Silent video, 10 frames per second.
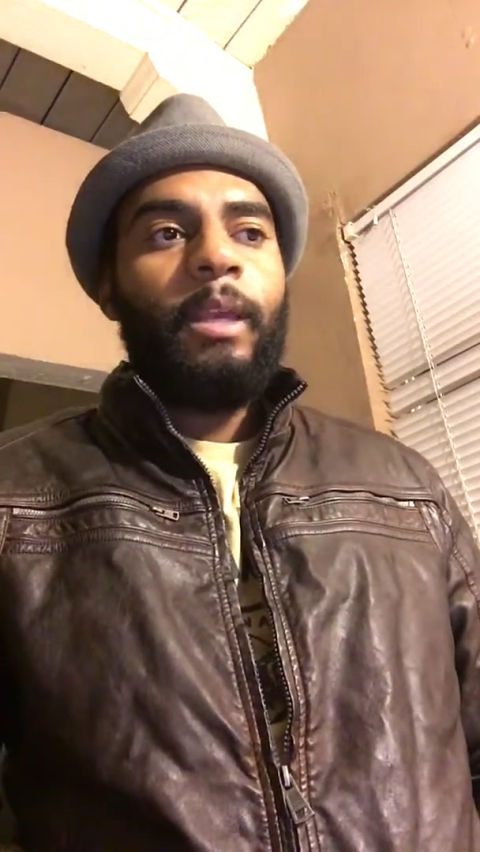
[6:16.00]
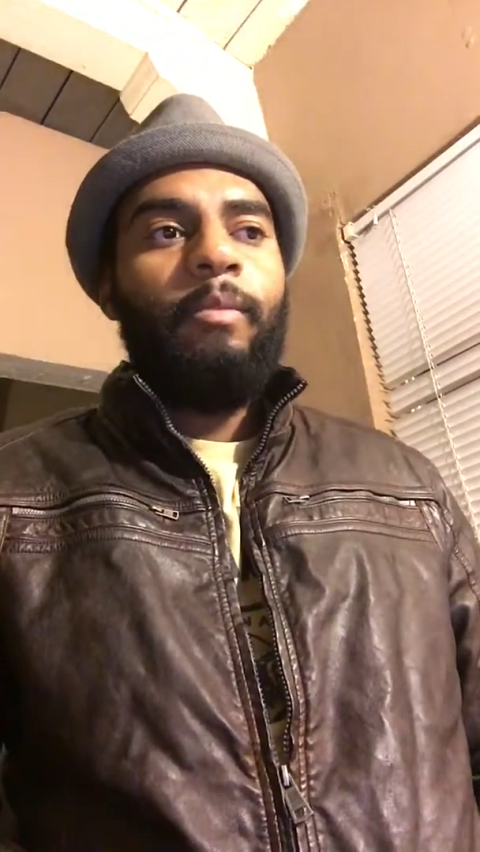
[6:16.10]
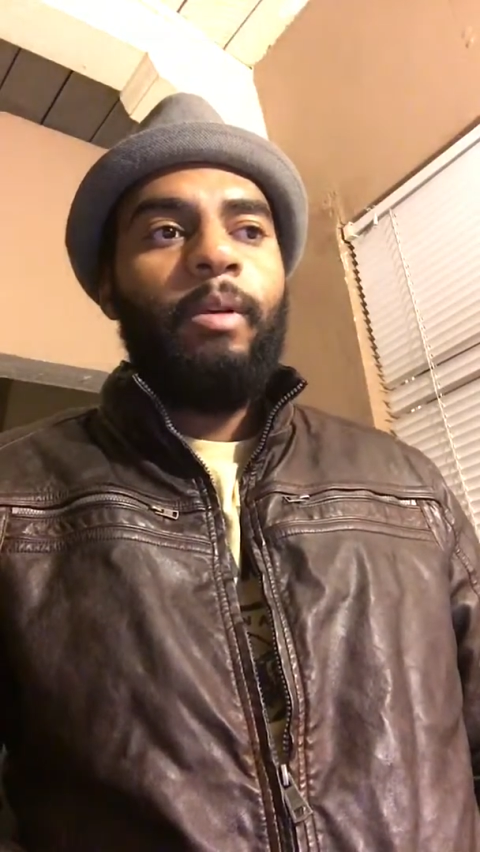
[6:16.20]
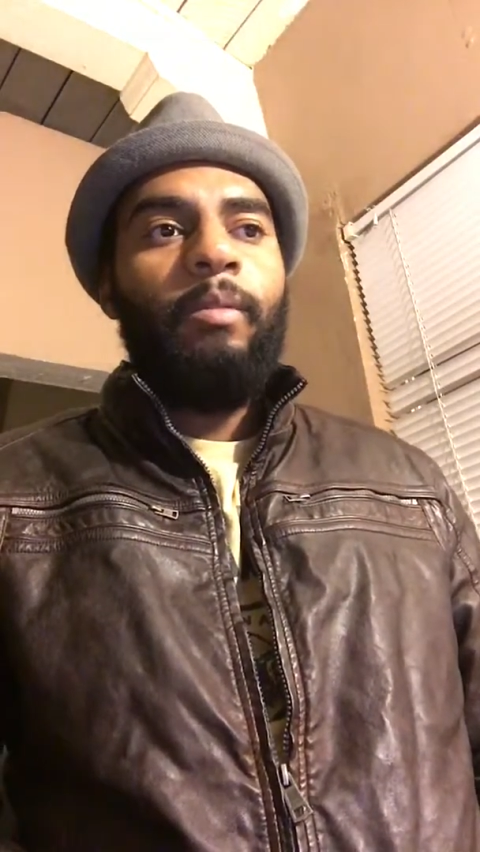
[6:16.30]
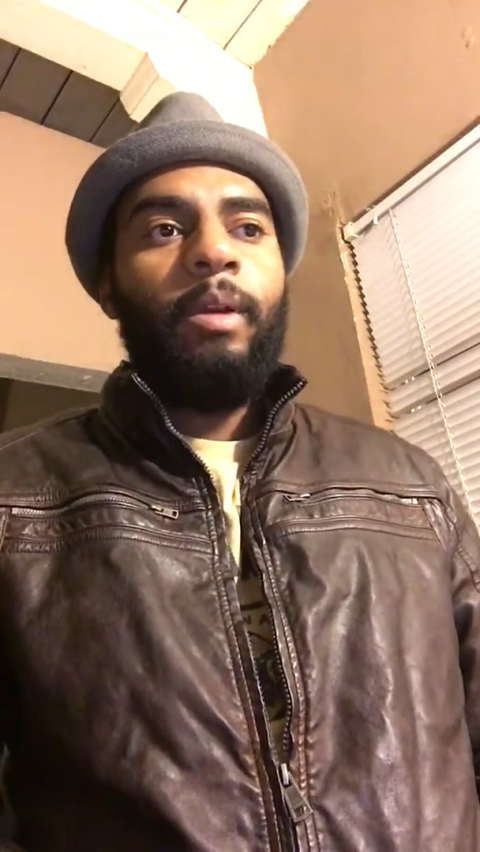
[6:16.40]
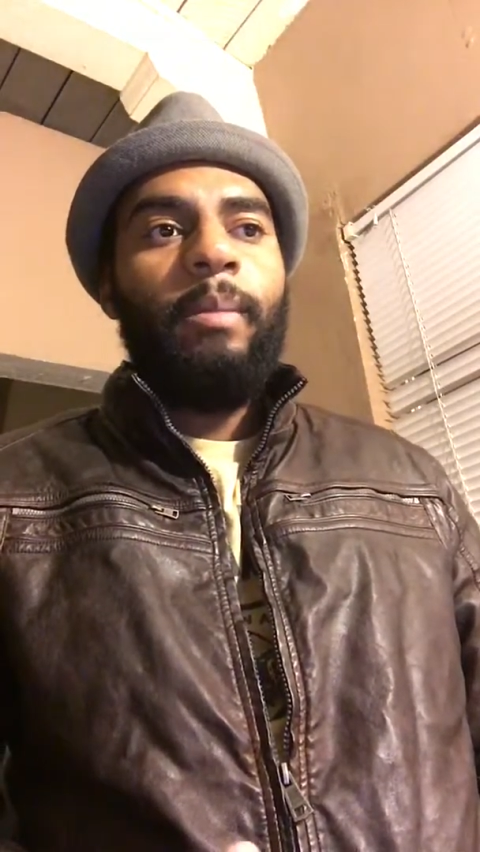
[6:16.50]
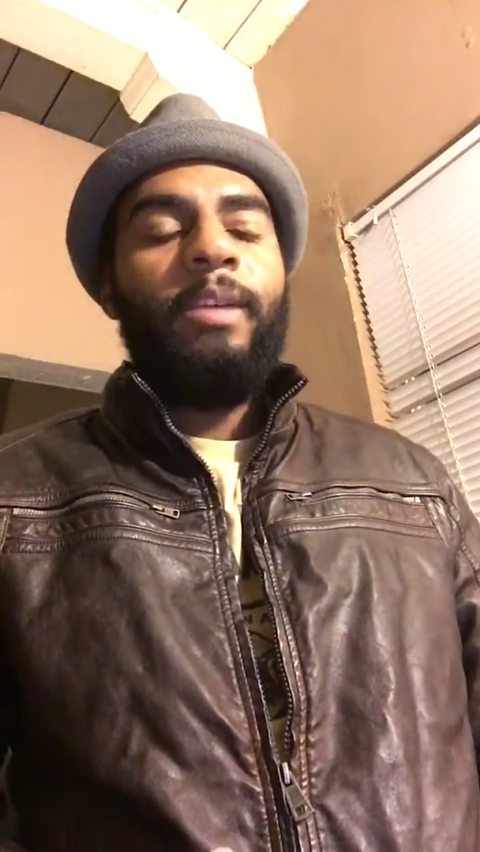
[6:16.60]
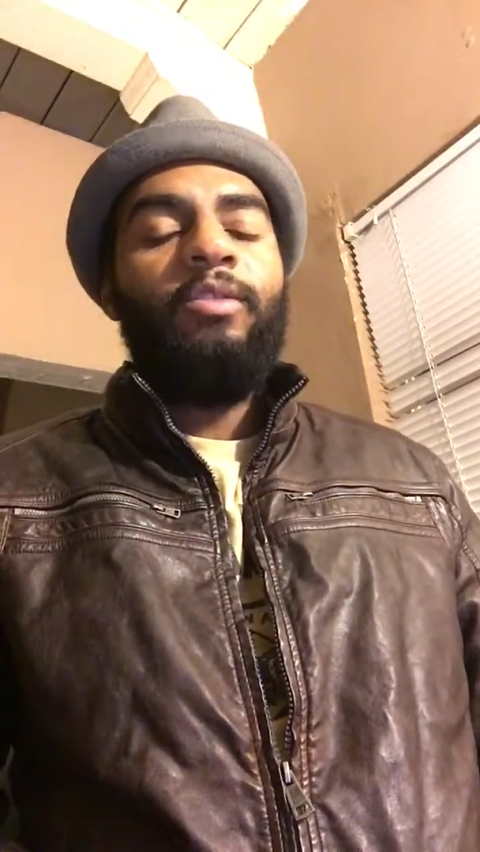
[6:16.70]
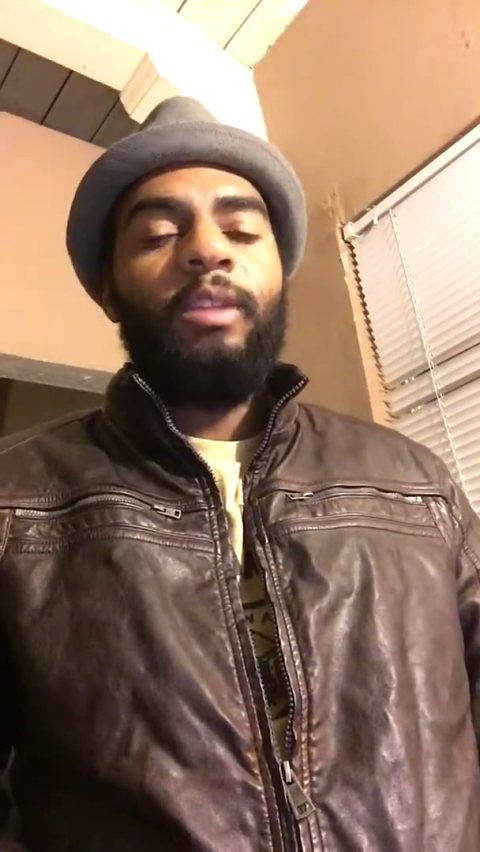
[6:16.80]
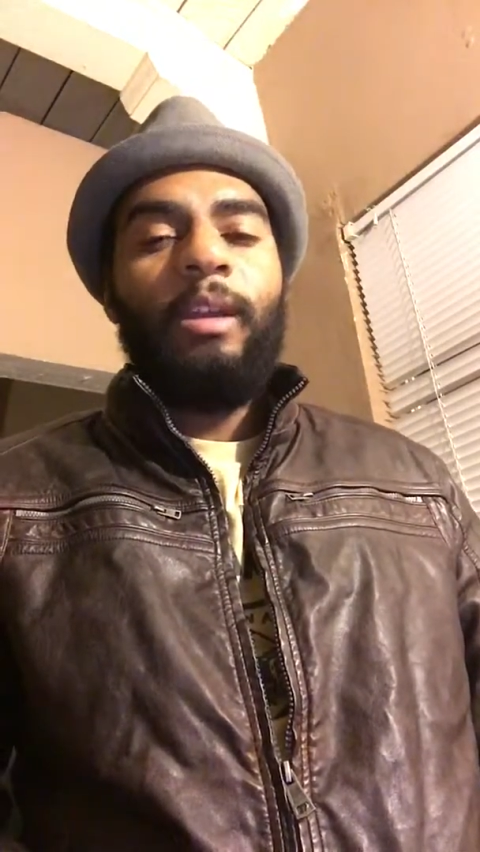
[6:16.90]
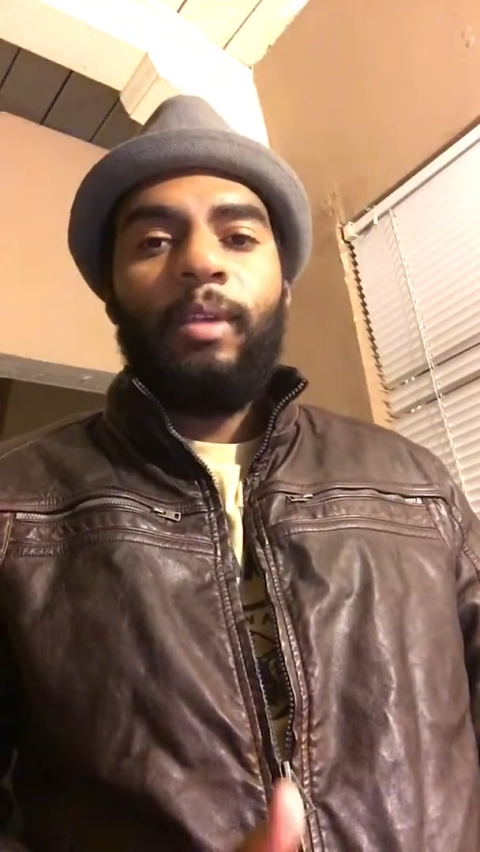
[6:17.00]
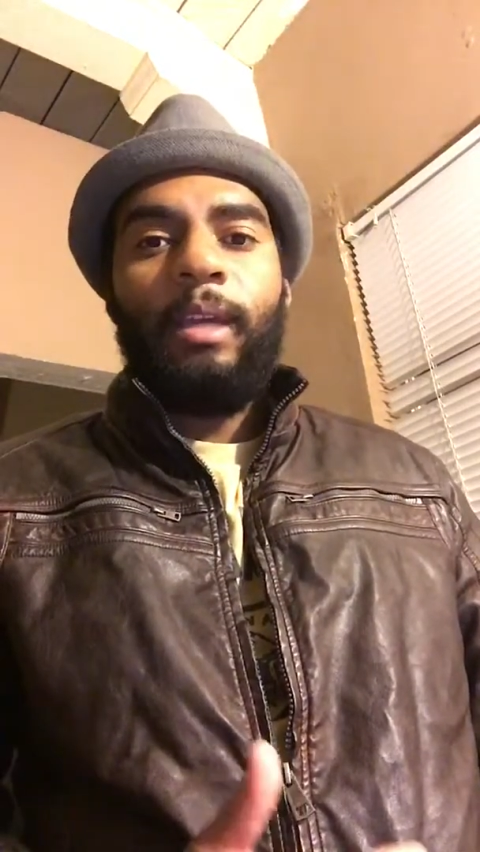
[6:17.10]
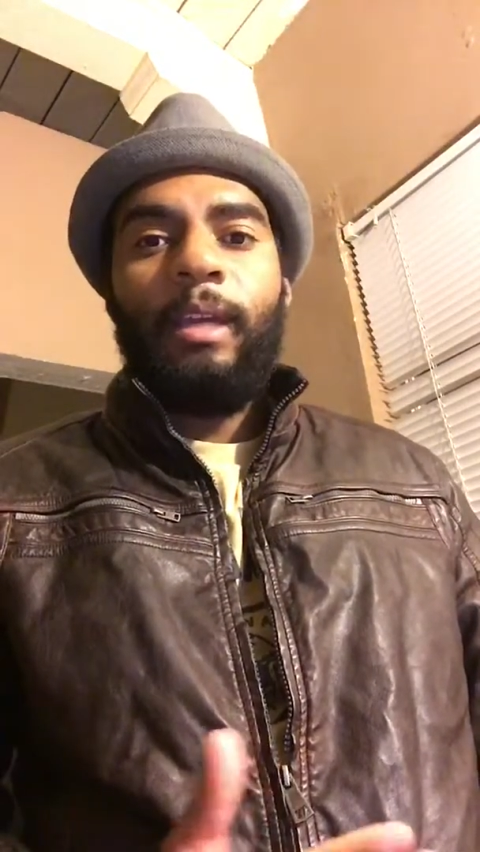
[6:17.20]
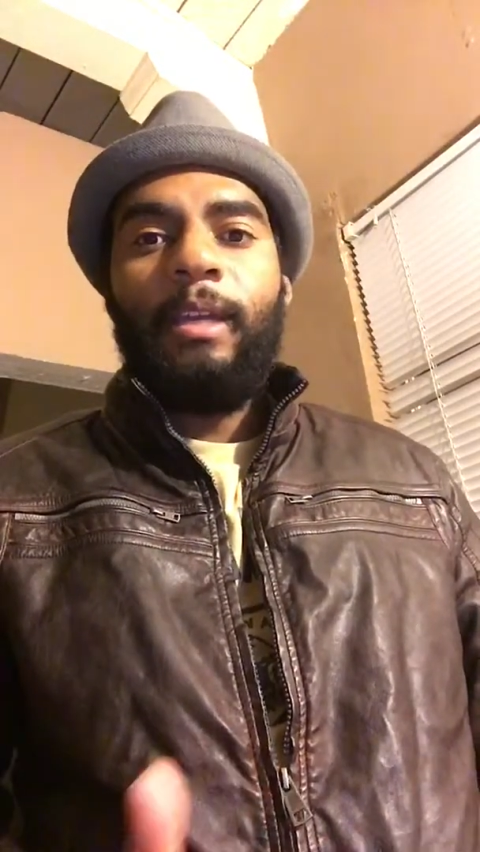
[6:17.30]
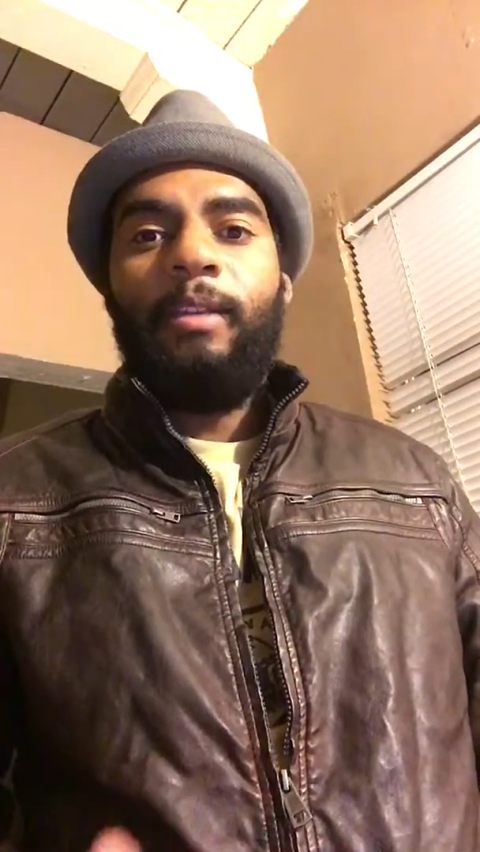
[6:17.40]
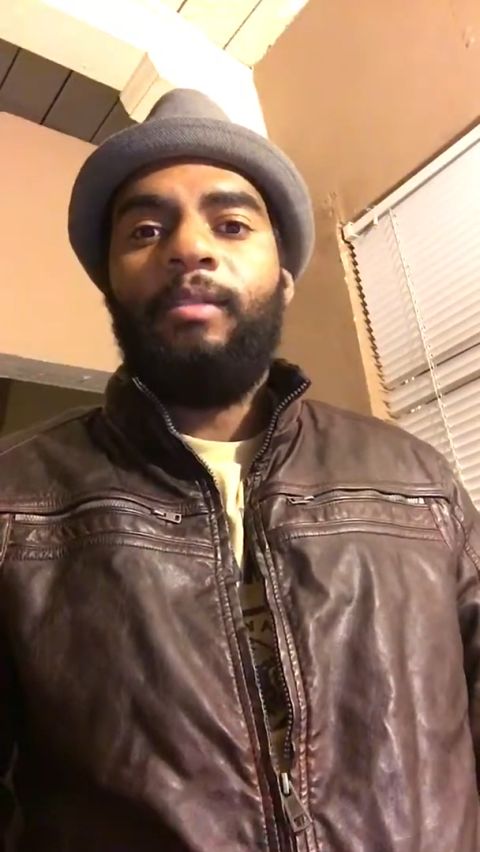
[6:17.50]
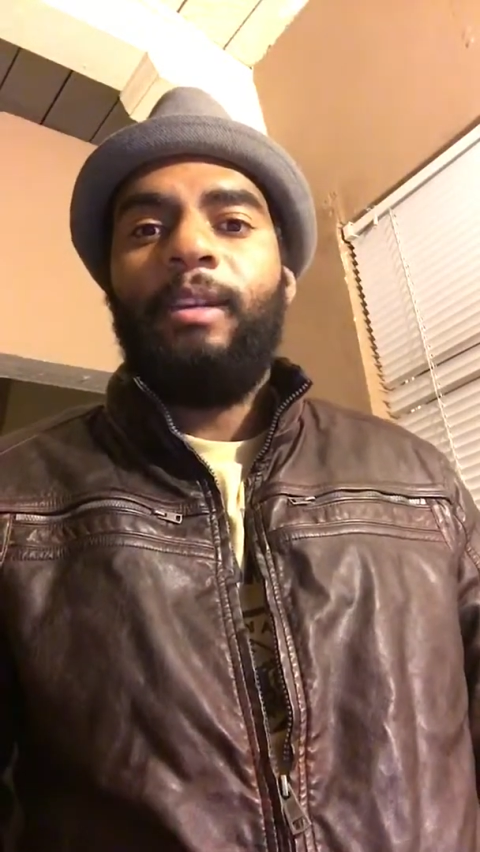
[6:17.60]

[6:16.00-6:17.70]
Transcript: We want to make sure that we can get those